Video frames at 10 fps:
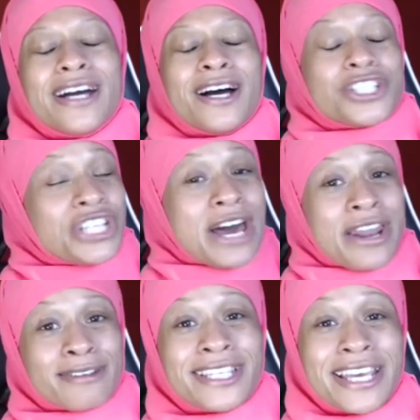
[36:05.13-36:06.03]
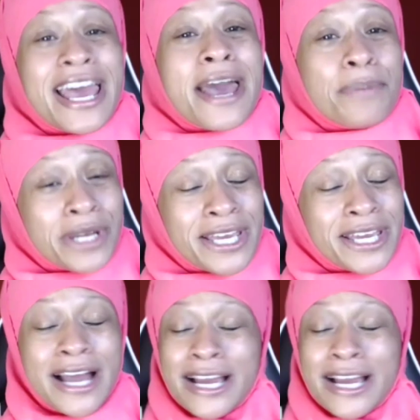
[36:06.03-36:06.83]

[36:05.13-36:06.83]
Uh, shout out to Ebony.